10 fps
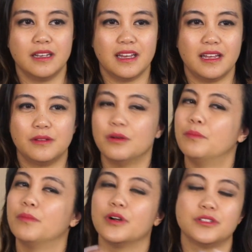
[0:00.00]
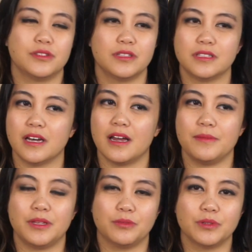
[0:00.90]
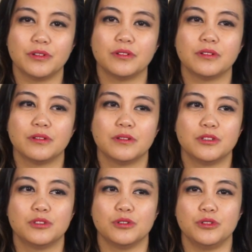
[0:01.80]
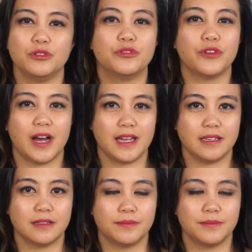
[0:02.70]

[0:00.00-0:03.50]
and most of the time it will do you fine.